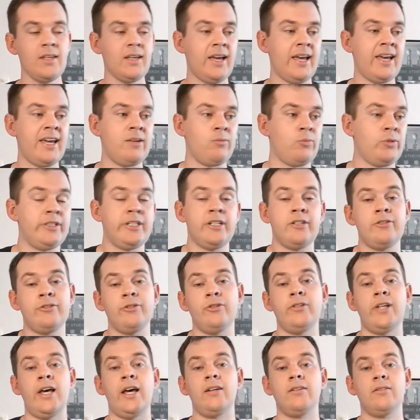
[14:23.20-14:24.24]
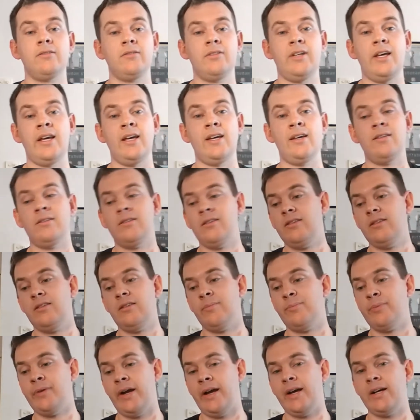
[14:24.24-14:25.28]
And we didn't do that. And
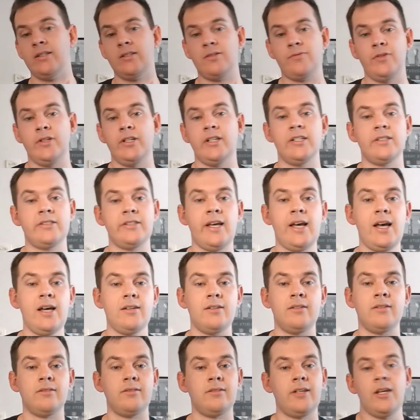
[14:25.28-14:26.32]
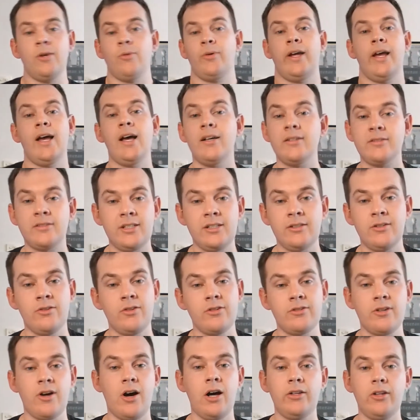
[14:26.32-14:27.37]
the Browns figured us out. And here we are sitting on
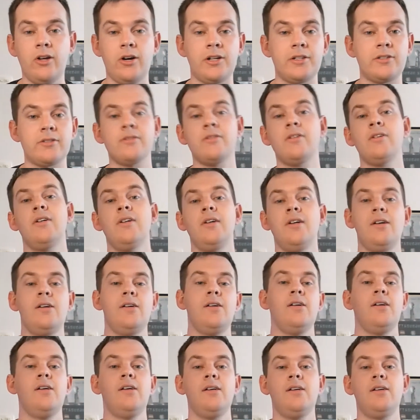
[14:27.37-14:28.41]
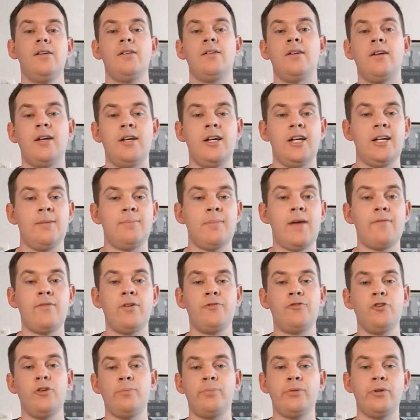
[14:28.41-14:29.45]
the sidelines. Having
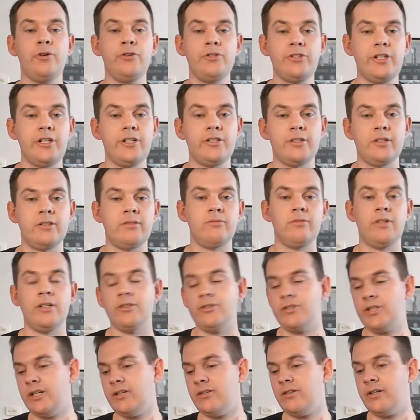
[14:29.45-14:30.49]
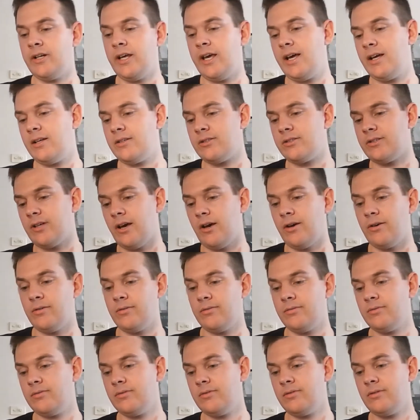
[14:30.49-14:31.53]
a few brewskis and chilling out. So,
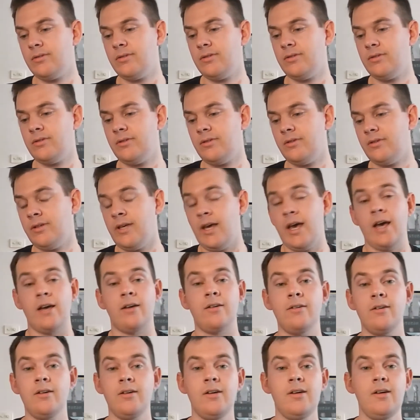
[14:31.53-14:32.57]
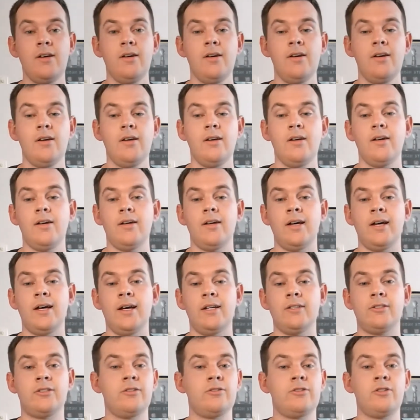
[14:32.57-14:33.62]
yeah.
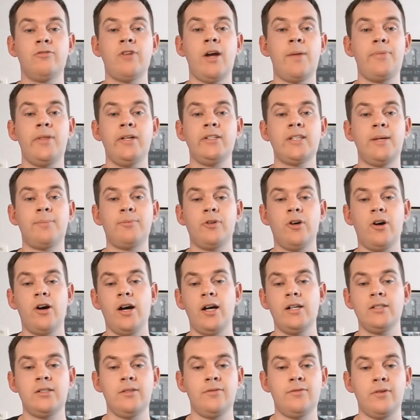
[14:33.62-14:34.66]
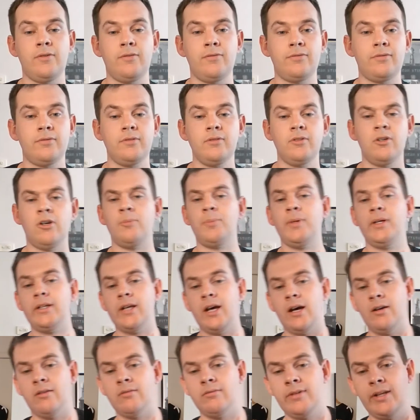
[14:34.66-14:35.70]
To wrap things up, guys, I've been
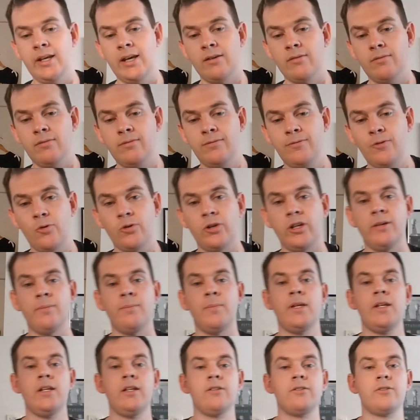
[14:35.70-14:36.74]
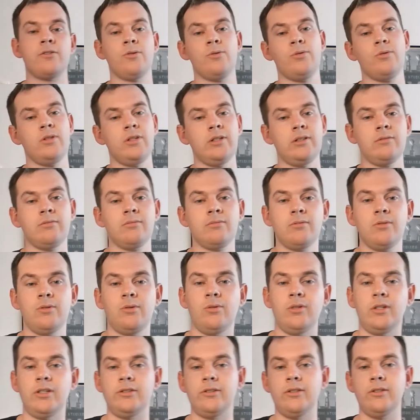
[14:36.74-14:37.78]
going now 14 minutes.
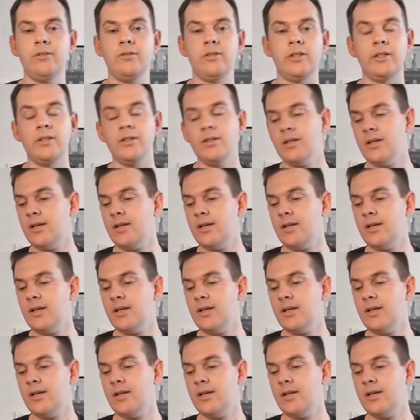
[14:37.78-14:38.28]
Holy dooly.